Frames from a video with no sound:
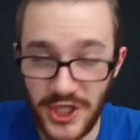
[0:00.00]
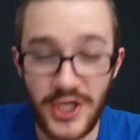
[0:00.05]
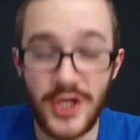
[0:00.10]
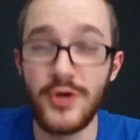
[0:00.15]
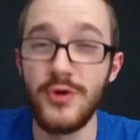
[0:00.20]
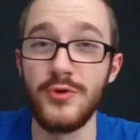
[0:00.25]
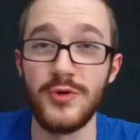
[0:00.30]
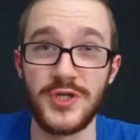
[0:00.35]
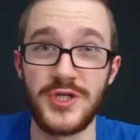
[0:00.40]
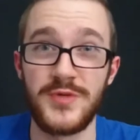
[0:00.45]

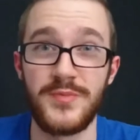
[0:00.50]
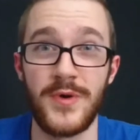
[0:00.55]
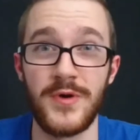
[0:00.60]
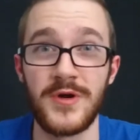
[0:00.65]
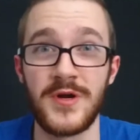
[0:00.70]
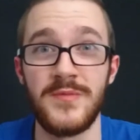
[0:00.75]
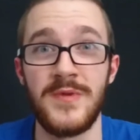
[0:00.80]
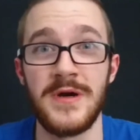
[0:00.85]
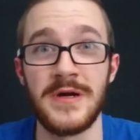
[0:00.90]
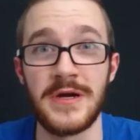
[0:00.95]
huge
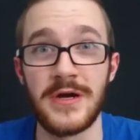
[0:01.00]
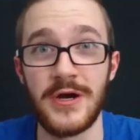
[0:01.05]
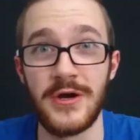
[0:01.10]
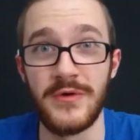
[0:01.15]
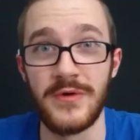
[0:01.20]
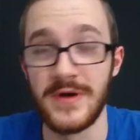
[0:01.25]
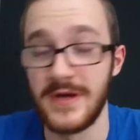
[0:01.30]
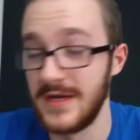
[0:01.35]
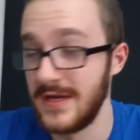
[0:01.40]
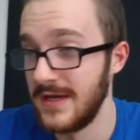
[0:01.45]
Pokemon
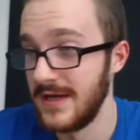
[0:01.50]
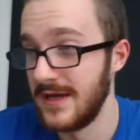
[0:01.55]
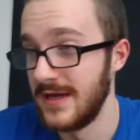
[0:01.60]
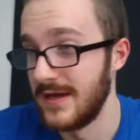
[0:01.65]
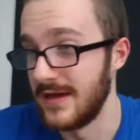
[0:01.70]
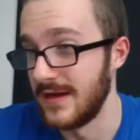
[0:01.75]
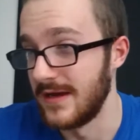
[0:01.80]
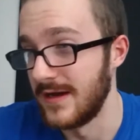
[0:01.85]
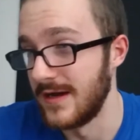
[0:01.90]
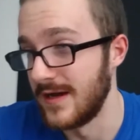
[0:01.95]
Go
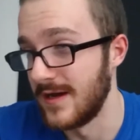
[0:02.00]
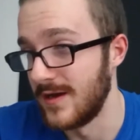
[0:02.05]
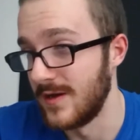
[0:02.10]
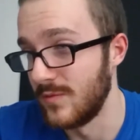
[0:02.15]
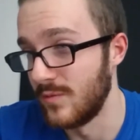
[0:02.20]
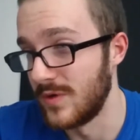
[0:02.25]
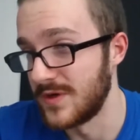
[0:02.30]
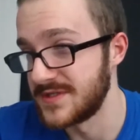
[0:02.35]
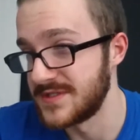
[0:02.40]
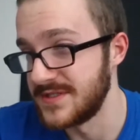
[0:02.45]

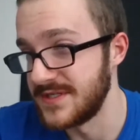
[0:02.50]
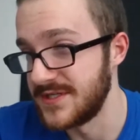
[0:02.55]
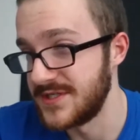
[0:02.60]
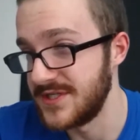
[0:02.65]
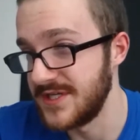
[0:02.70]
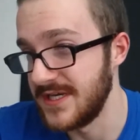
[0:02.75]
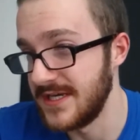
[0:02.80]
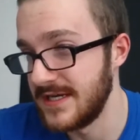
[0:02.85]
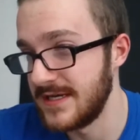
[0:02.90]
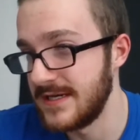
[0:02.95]
uh, was
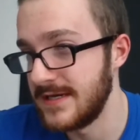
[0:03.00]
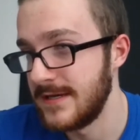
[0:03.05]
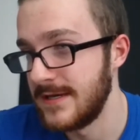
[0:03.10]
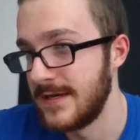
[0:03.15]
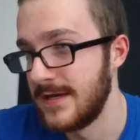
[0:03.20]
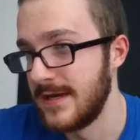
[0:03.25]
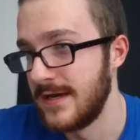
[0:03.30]
this year.